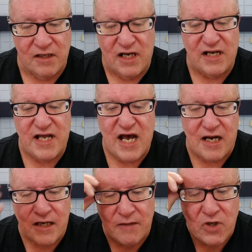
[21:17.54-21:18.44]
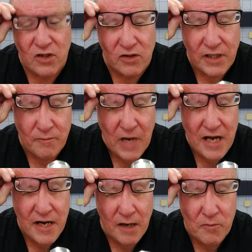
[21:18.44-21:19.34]
Again, I'm going to look at my
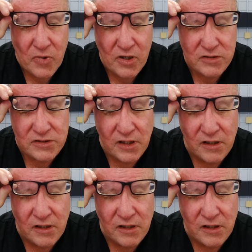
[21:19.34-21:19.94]
numbers.